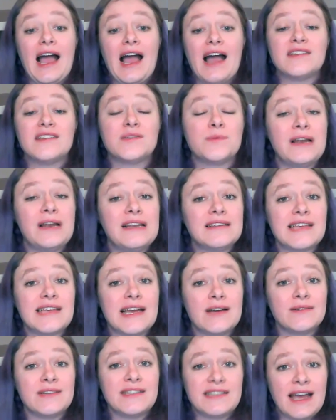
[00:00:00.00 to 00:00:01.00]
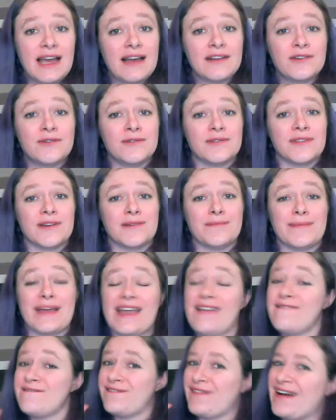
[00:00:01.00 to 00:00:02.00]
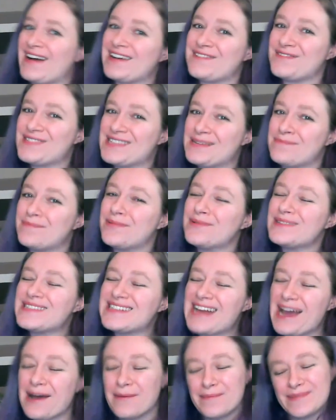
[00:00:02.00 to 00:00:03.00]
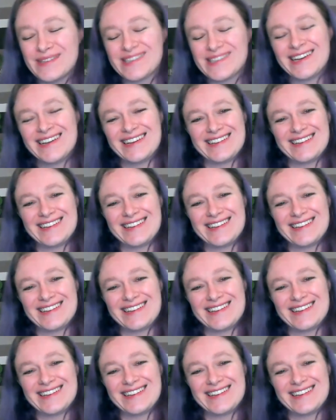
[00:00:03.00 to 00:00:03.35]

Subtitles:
as well as how to tackle them in 5 simple steps.